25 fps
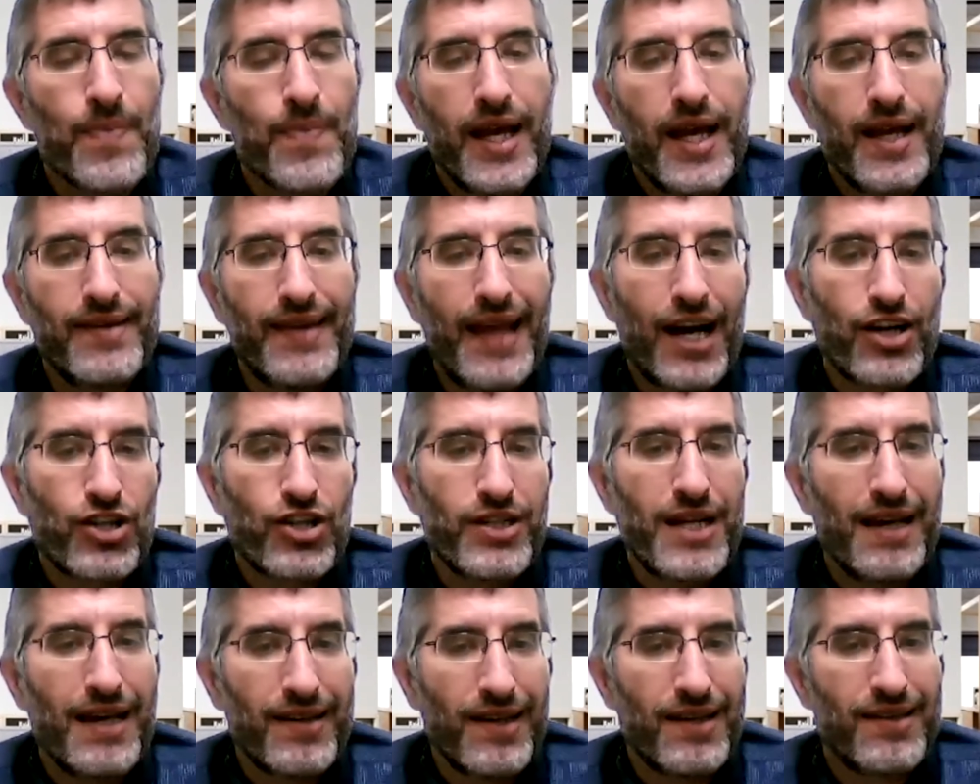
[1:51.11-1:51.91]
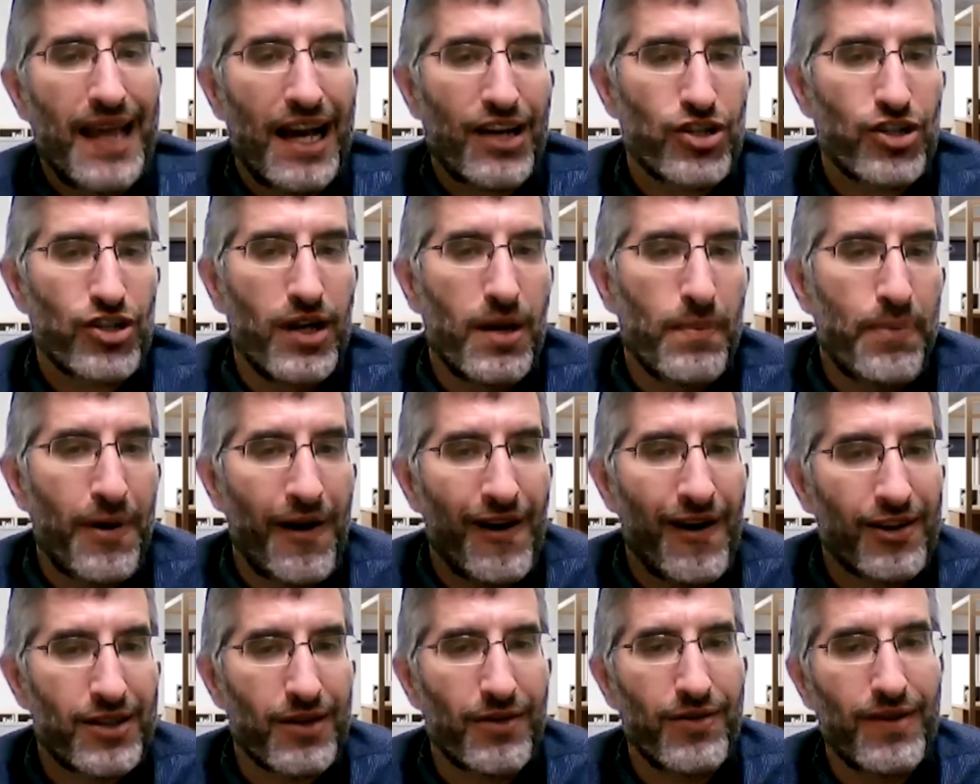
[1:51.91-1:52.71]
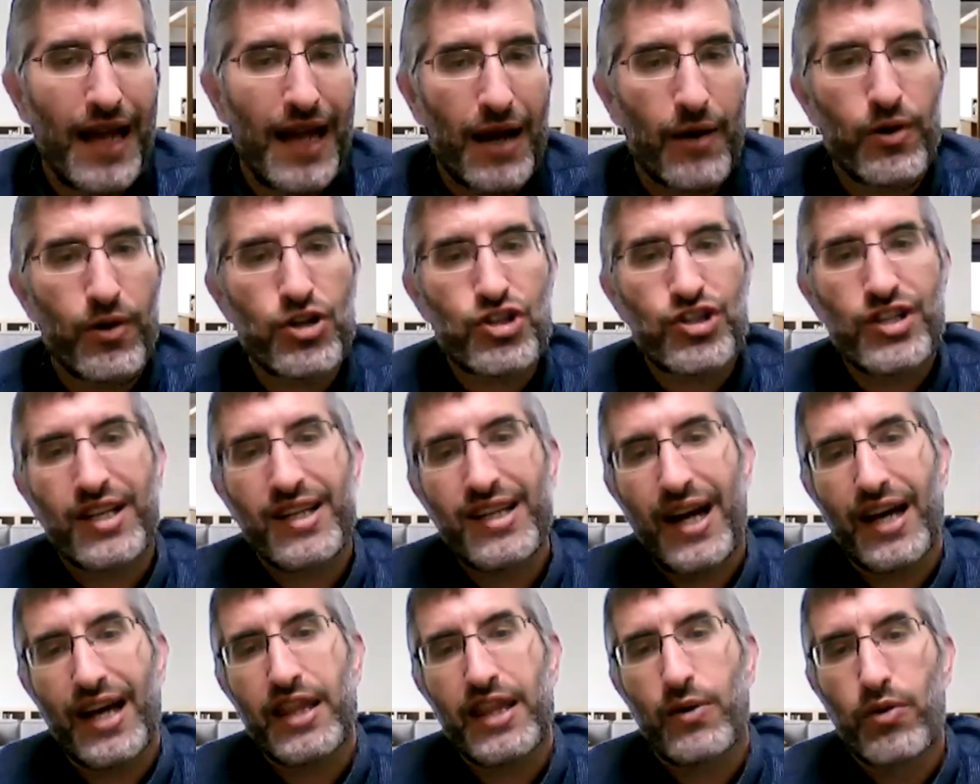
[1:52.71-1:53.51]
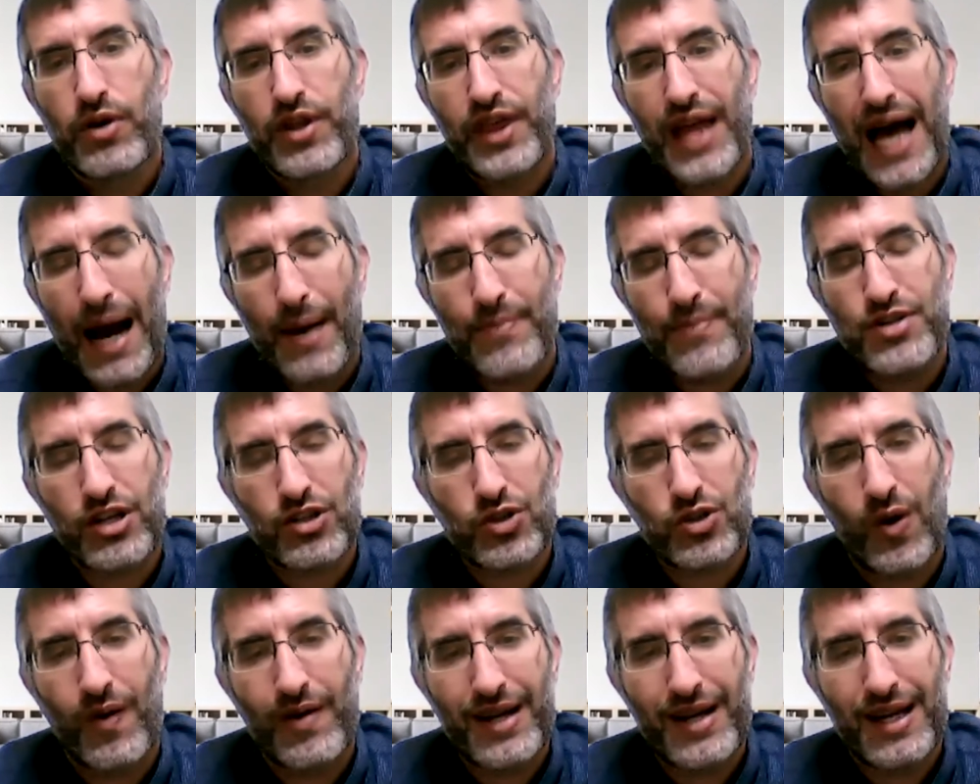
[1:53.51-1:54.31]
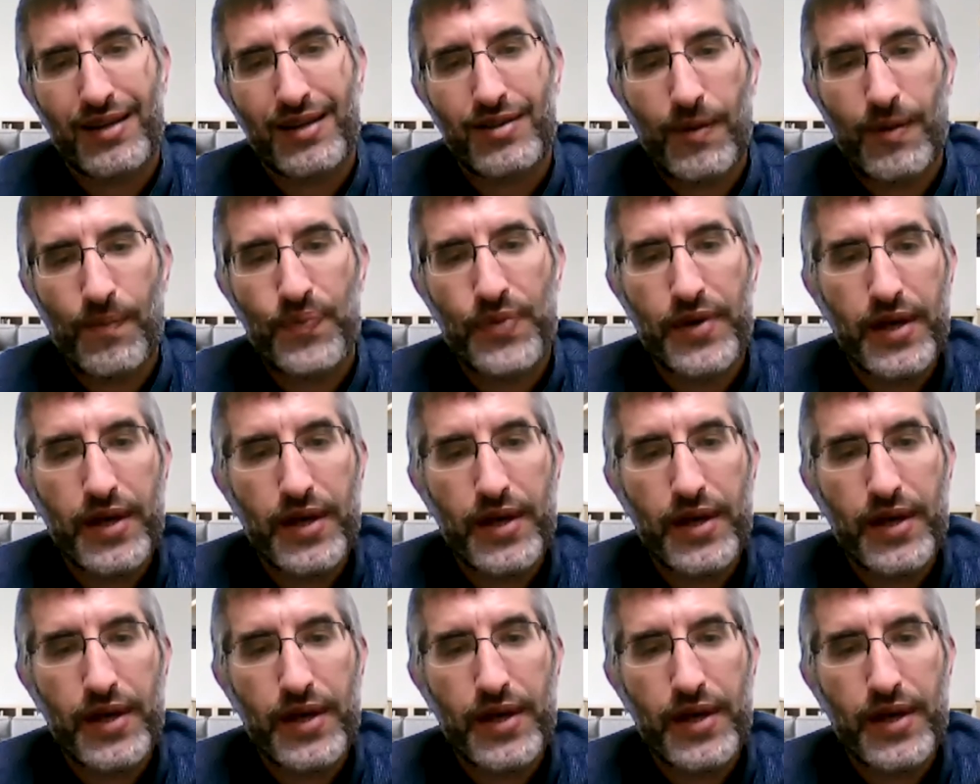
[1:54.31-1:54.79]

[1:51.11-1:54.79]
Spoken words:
It's actually an imperative language together with object-oriented.